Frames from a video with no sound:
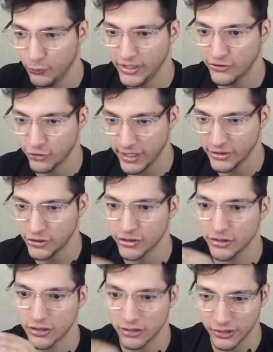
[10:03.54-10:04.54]
Trench,
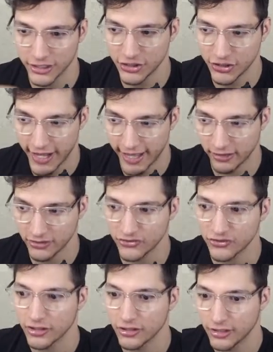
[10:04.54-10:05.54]
Glitch Dallas,
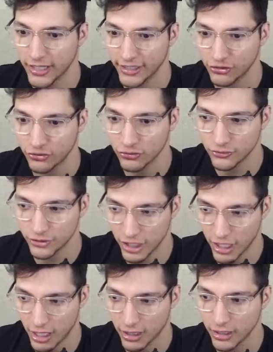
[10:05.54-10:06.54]
Kestrel
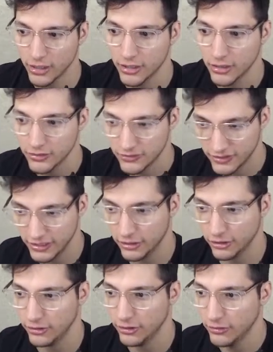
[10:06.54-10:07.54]
Chalk,
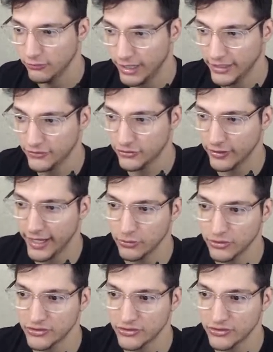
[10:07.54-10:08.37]
Seeker, right? So that was